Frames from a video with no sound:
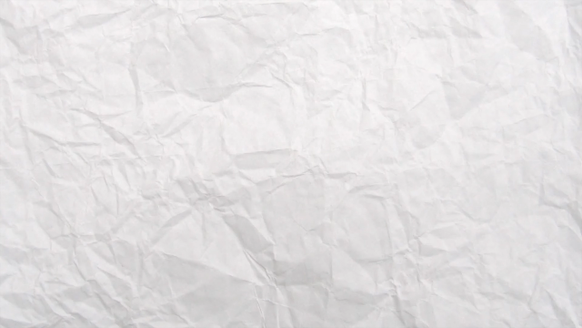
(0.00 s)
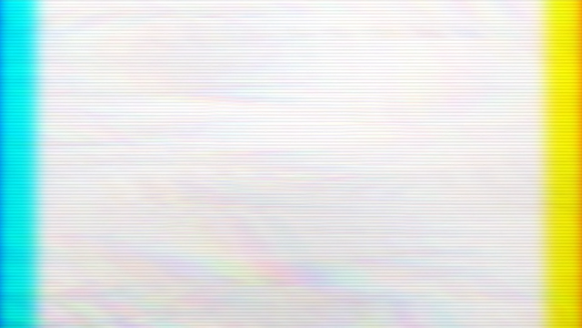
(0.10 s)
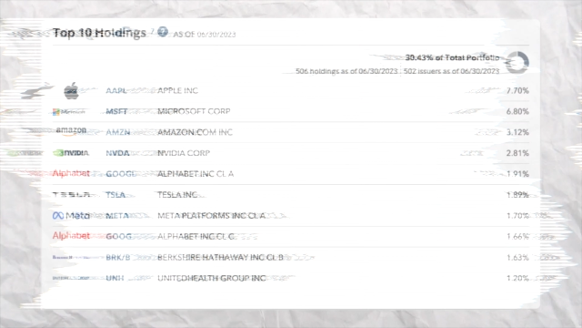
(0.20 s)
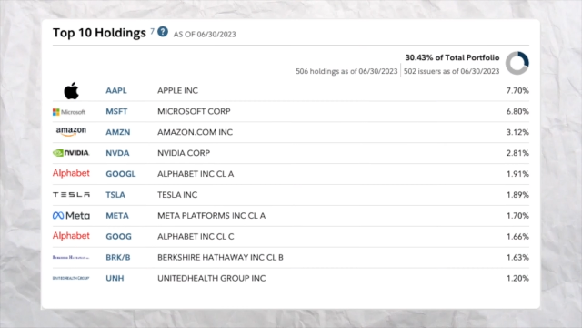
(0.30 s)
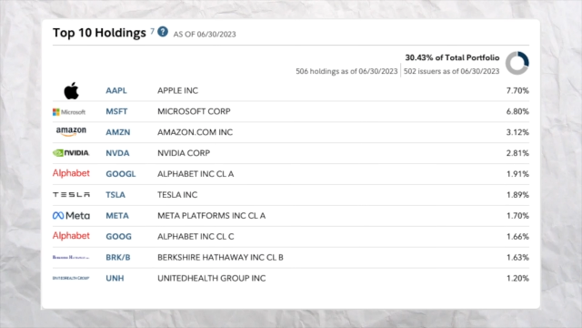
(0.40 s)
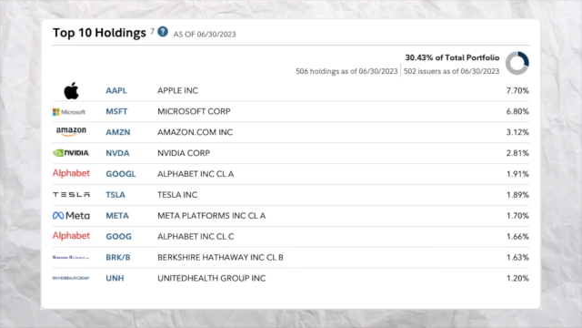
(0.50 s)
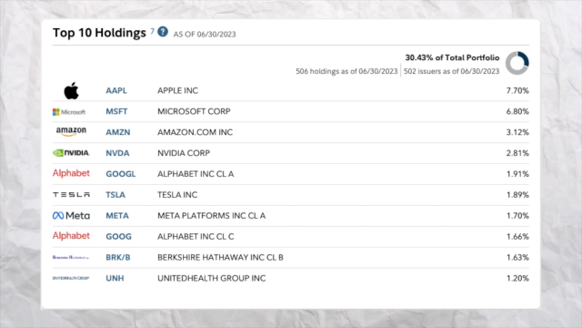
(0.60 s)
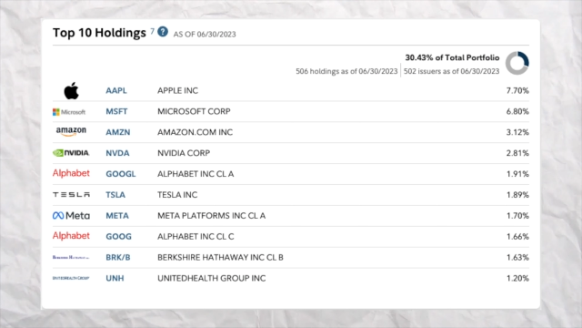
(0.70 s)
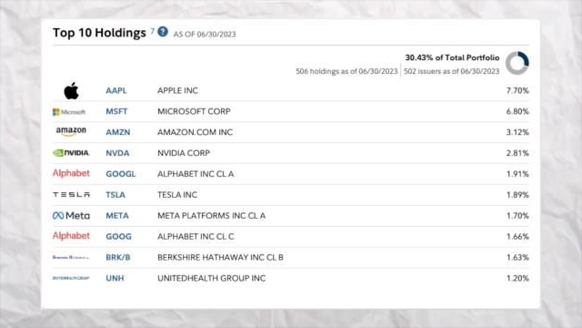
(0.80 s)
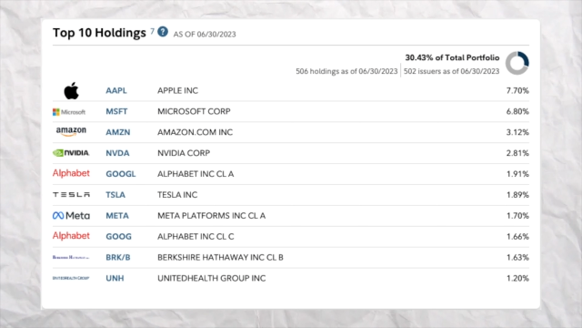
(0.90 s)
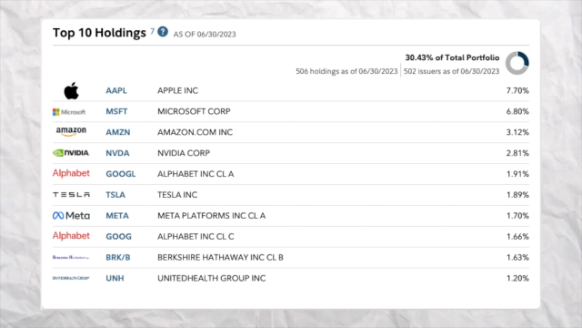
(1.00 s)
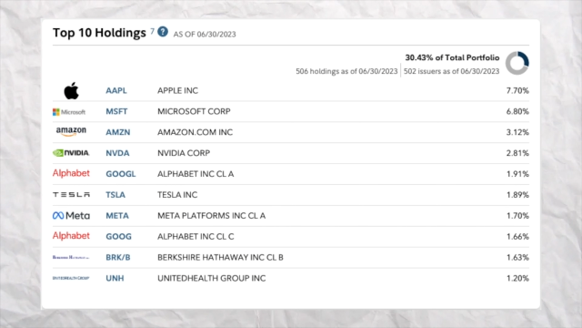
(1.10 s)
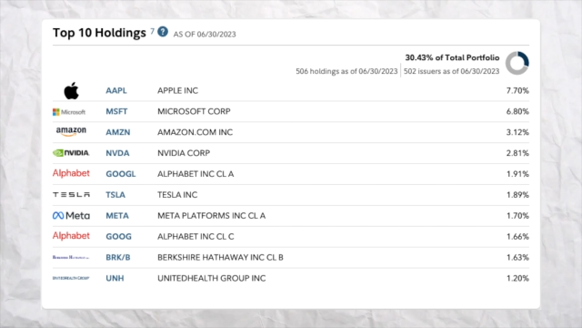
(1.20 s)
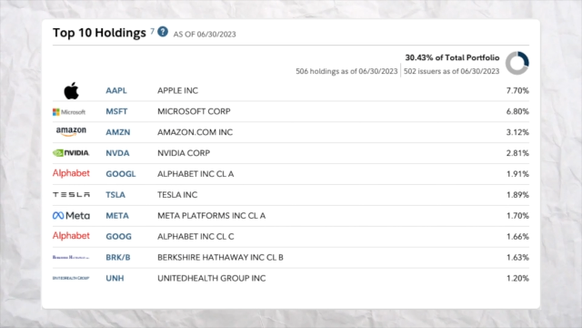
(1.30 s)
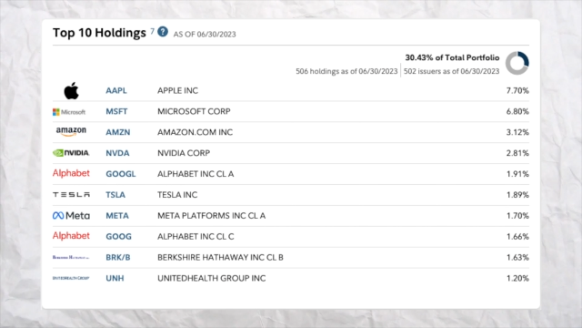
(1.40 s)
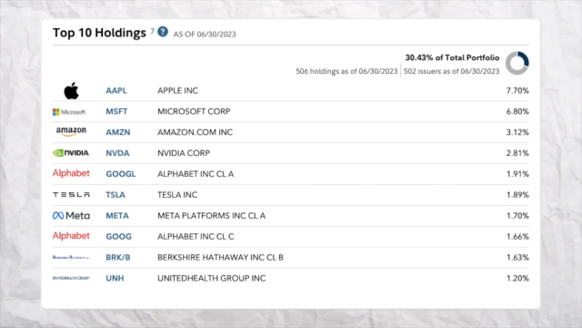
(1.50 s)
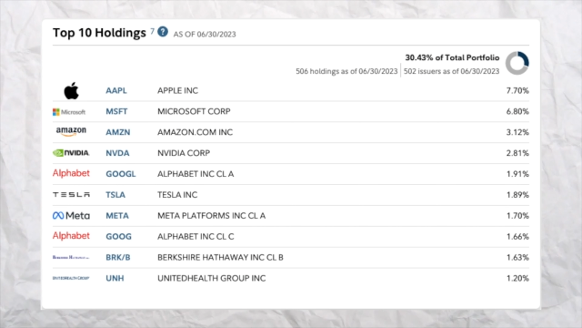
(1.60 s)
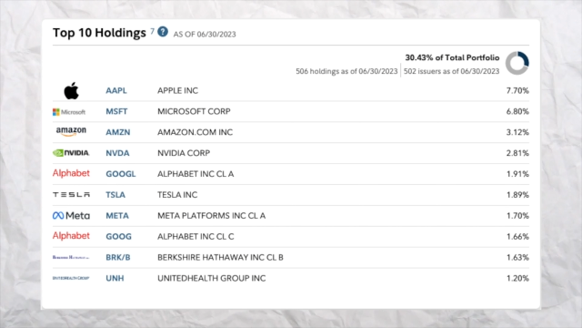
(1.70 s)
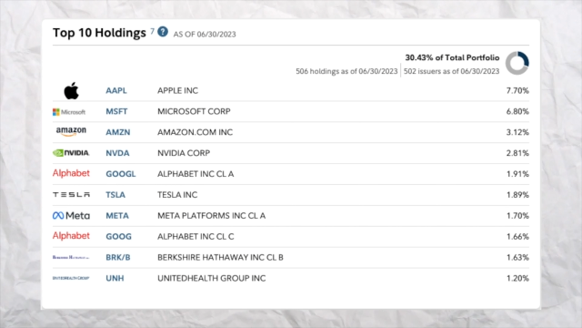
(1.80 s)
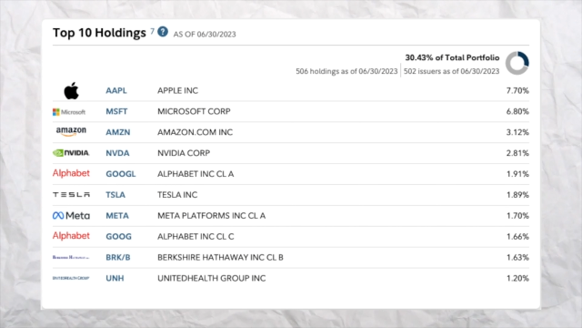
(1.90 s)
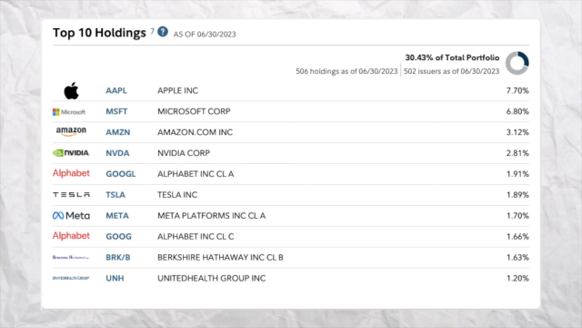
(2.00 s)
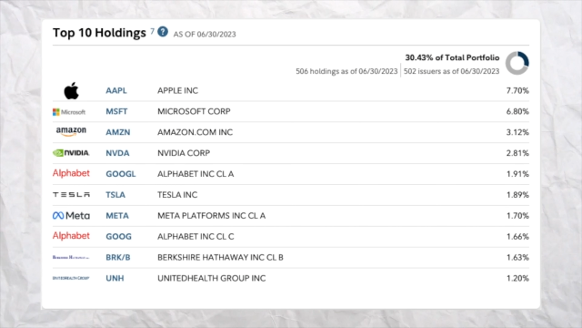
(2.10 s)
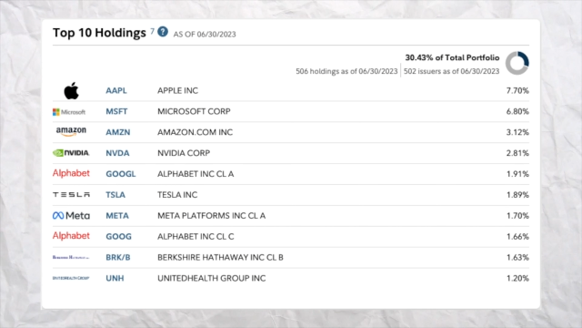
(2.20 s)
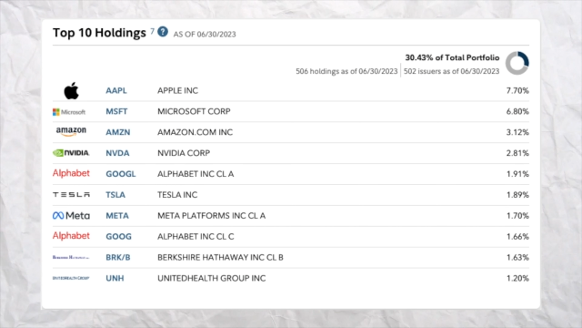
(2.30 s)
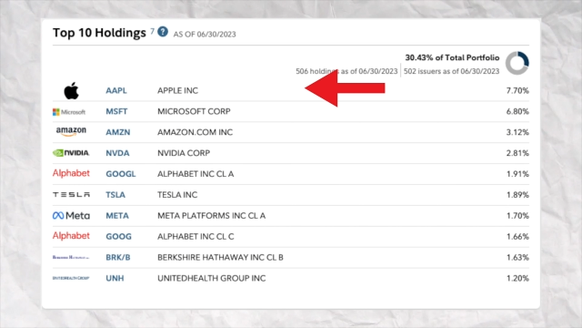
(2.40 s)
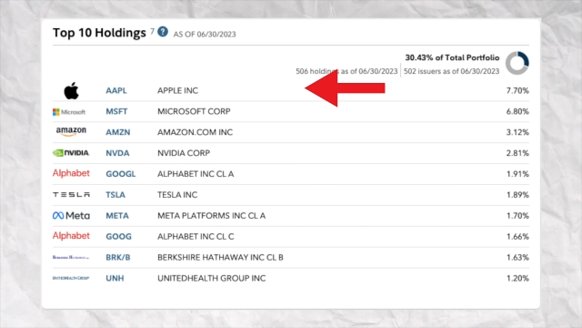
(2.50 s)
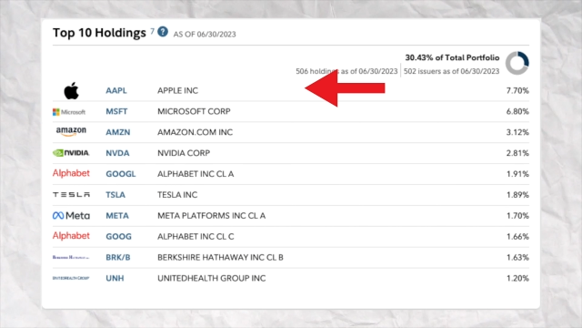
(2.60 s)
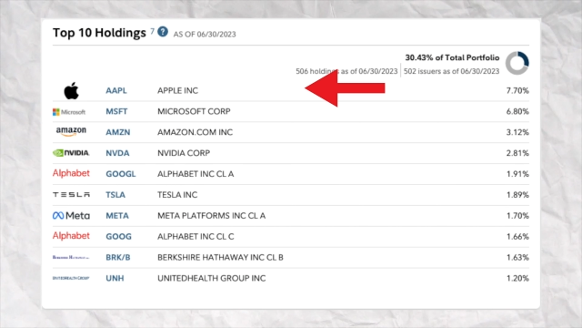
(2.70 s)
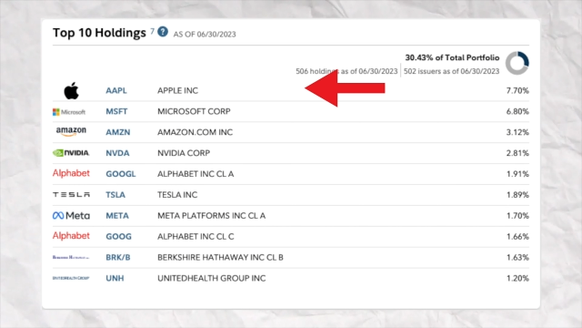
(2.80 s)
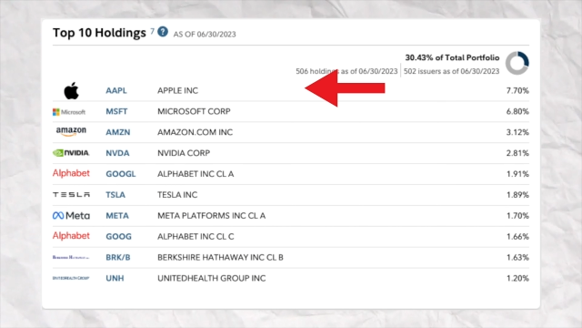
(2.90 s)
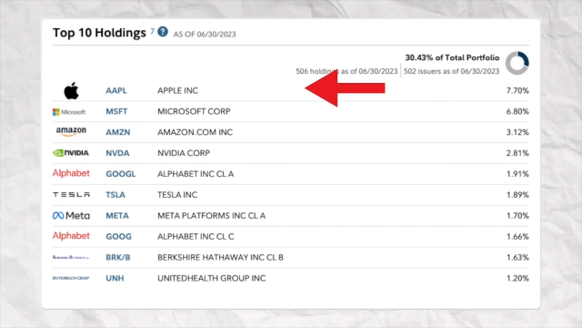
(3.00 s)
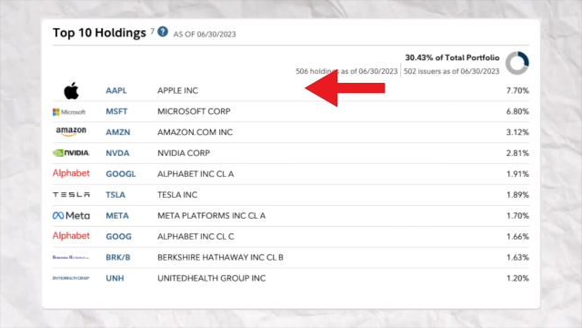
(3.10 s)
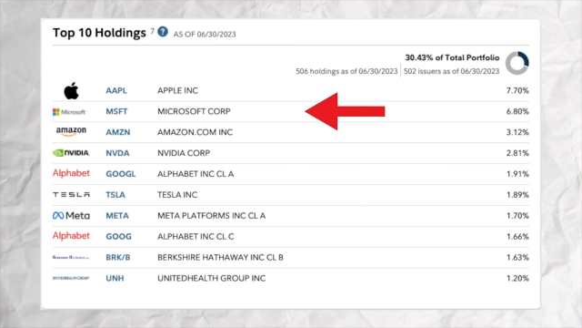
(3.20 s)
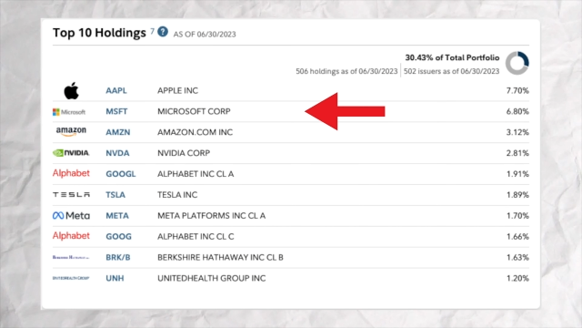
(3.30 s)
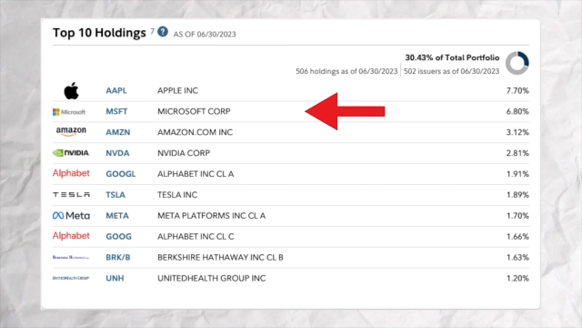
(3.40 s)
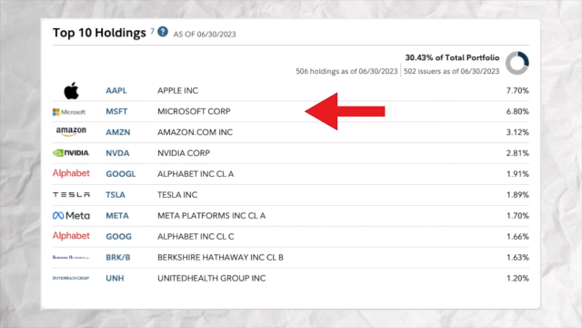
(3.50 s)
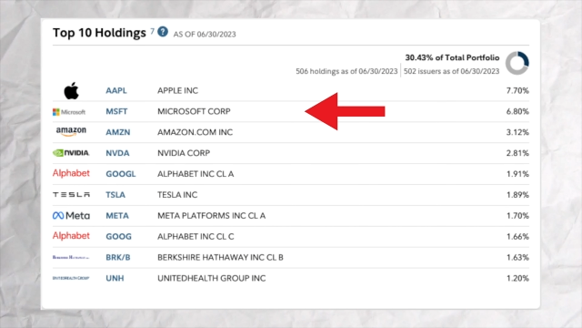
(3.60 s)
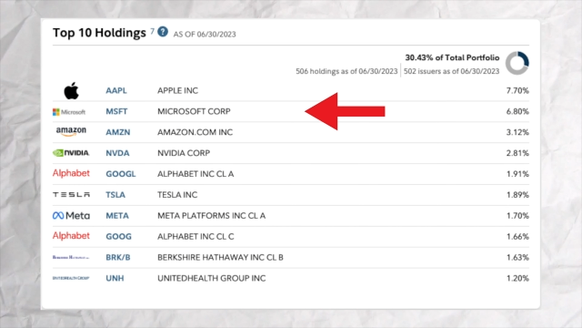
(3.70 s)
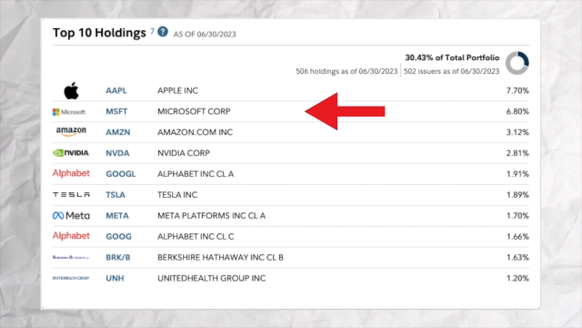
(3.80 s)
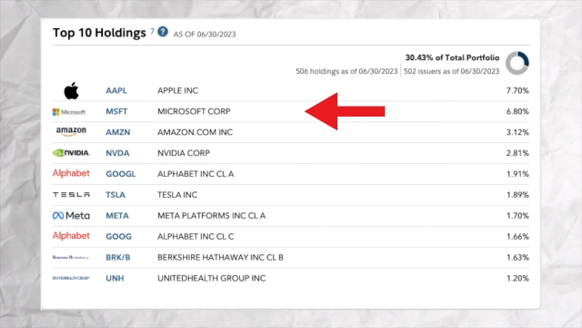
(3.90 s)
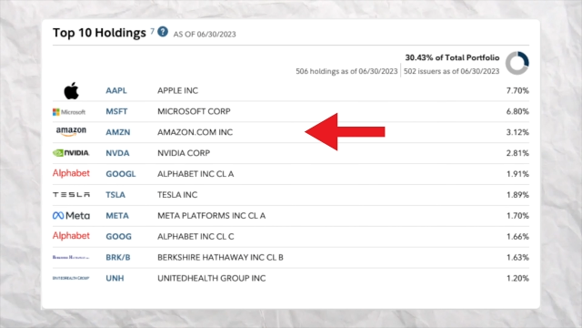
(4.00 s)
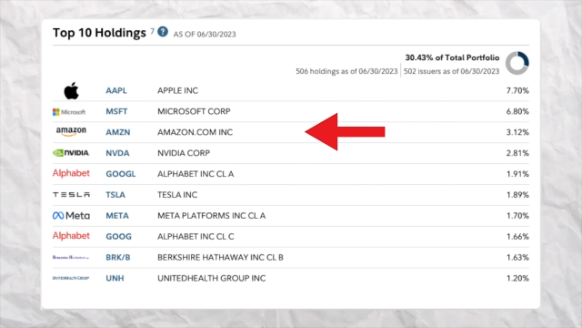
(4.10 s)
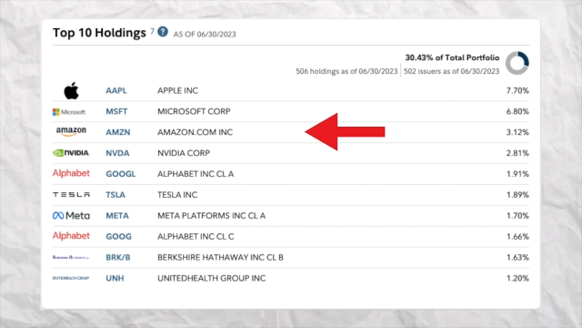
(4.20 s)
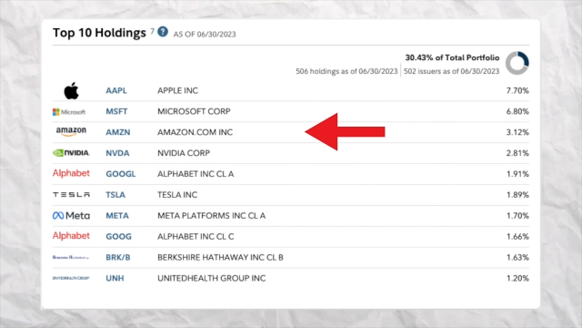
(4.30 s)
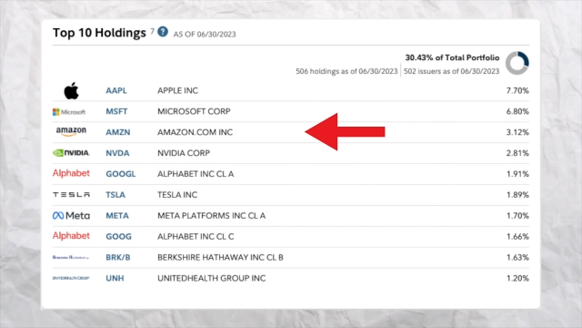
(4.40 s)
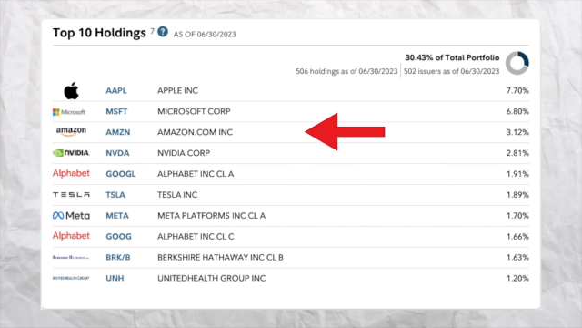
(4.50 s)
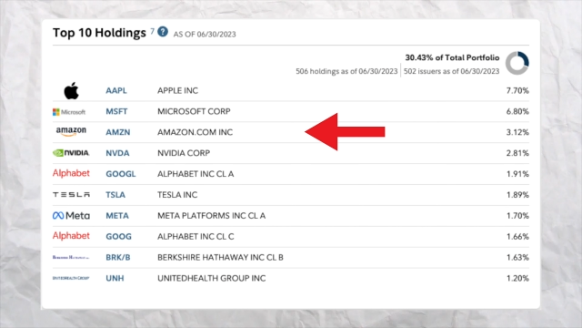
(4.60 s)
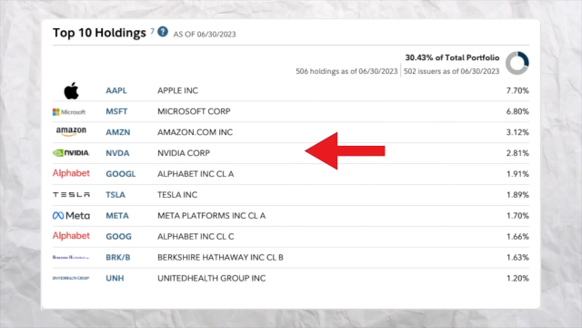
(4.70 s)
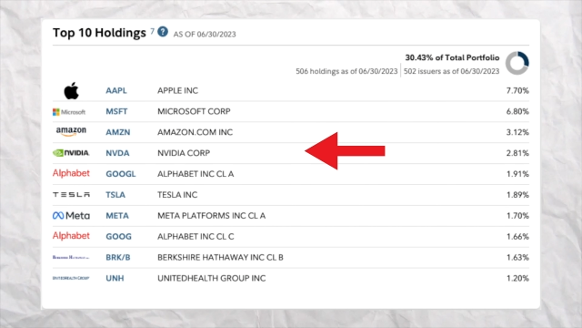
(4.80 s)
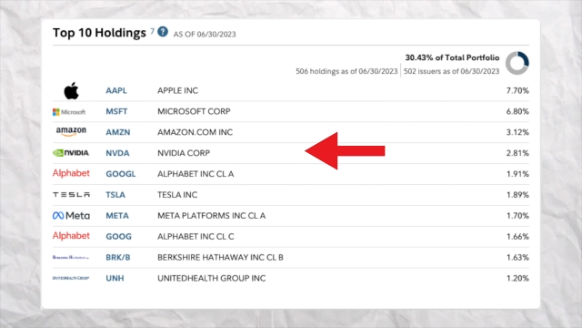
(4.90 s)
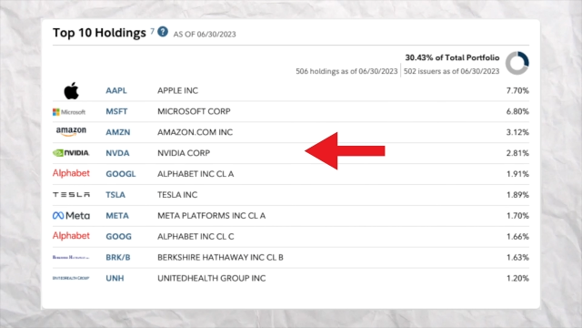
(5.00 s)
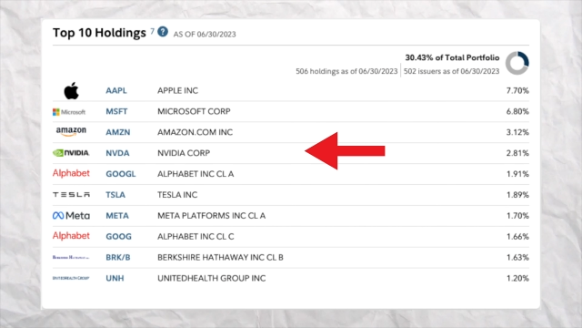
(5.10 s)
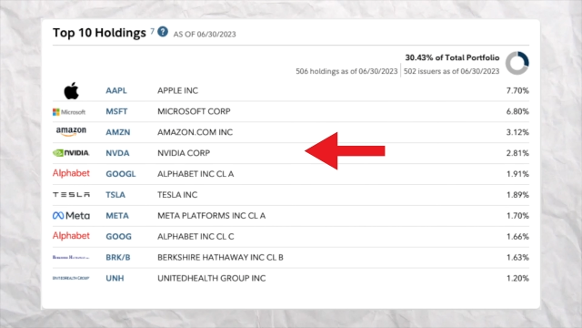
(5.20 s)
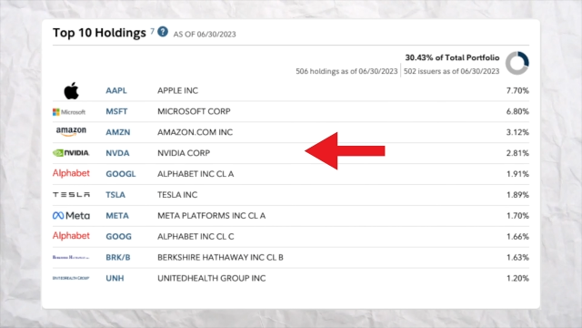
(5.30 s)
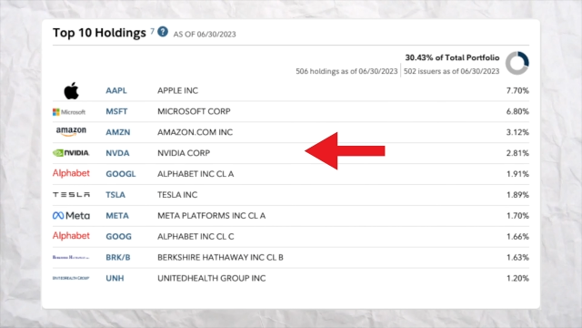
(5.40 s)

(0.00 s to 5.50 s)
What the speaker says: [unreadable: no face in view]